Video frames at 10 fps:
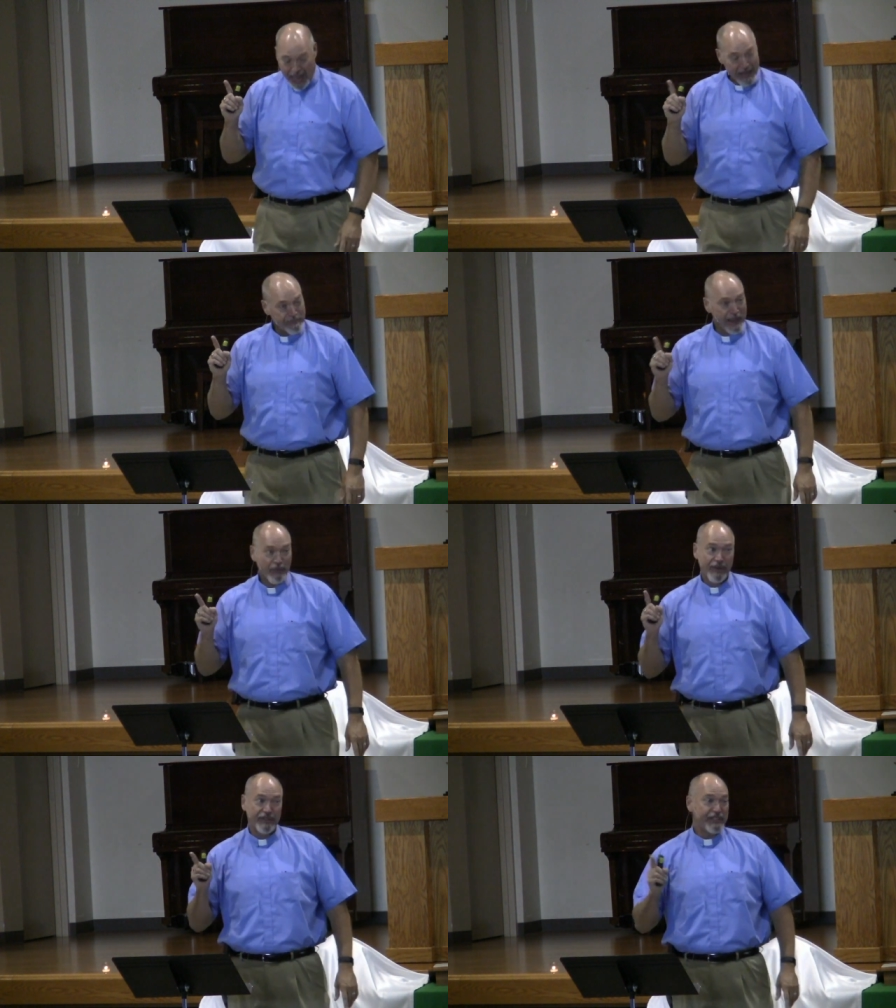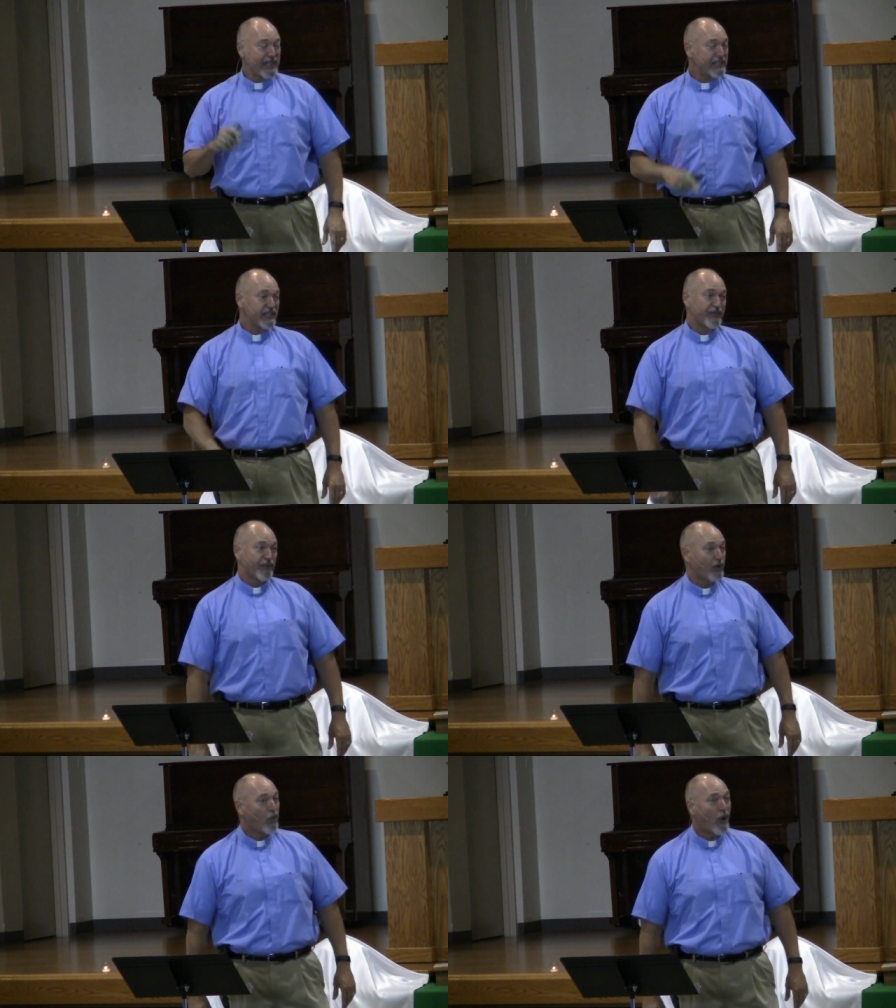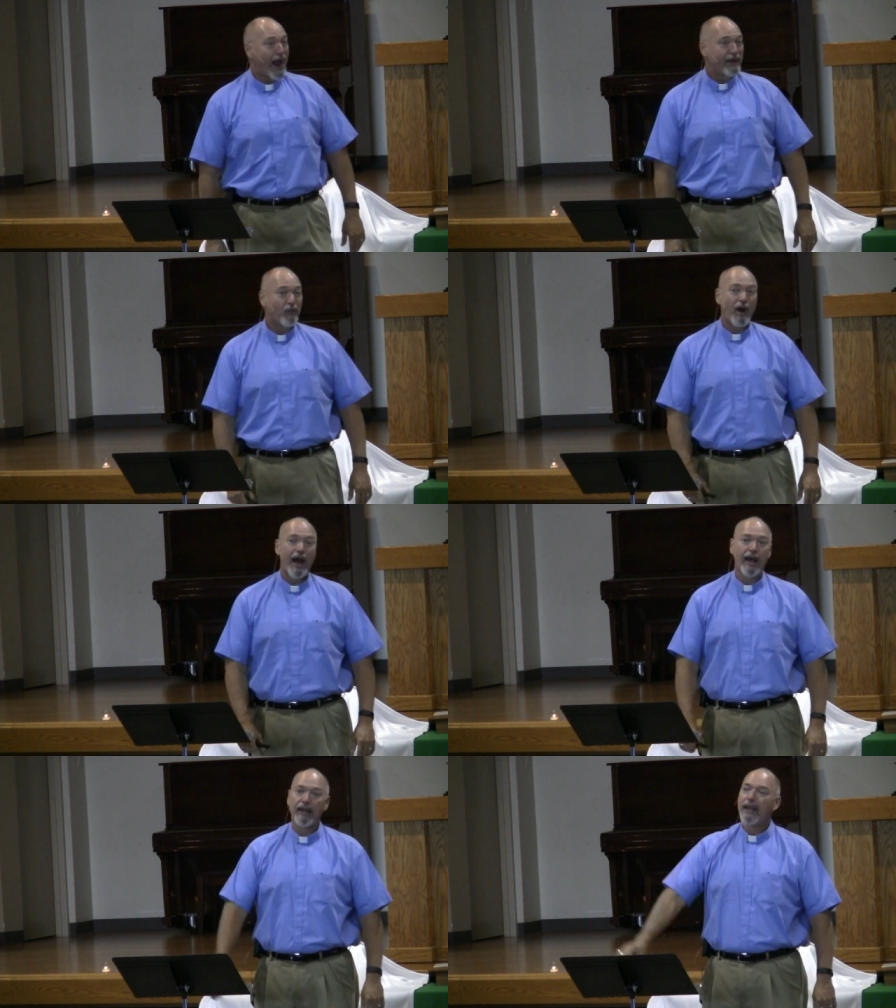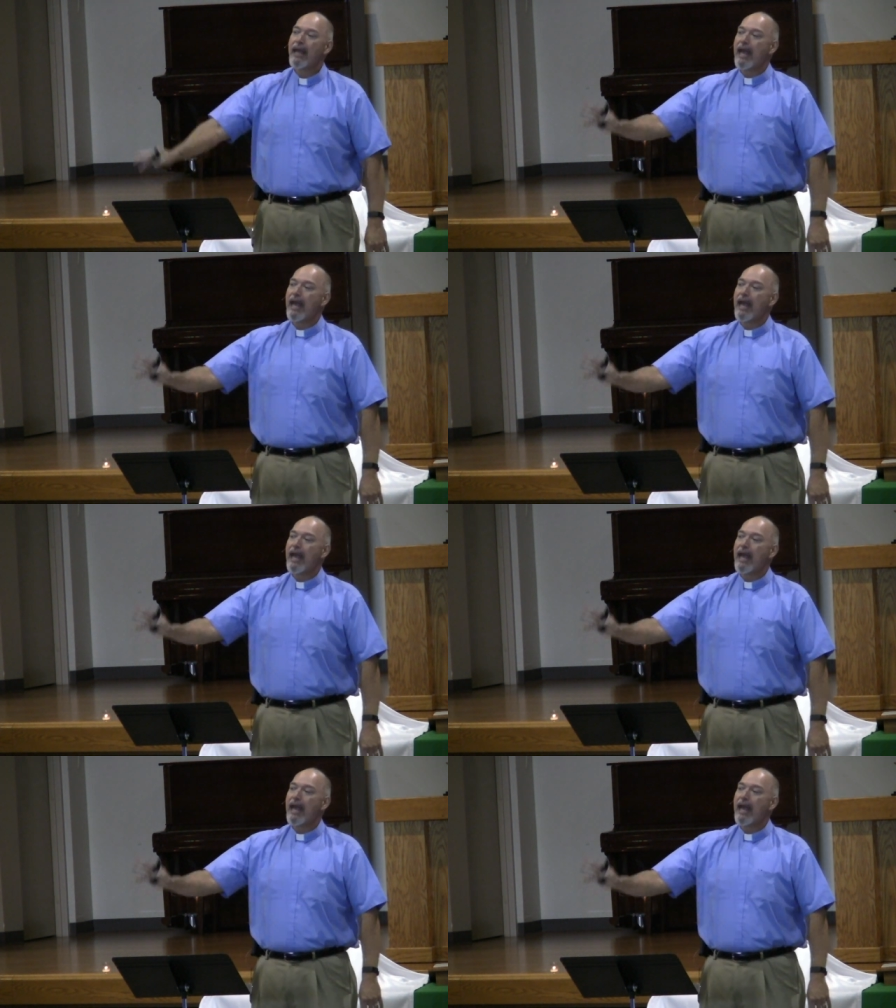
had been with Jesus for quite a while,